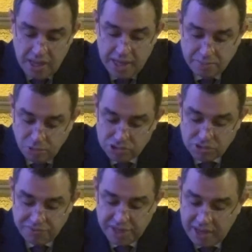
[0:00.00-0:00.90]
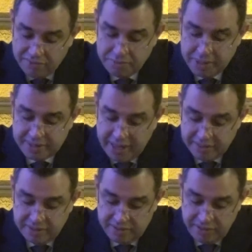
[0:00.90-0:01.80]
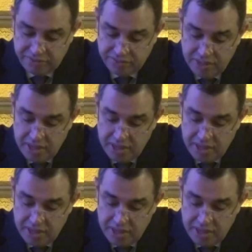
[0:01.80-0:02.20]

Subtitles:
in most of the government entities,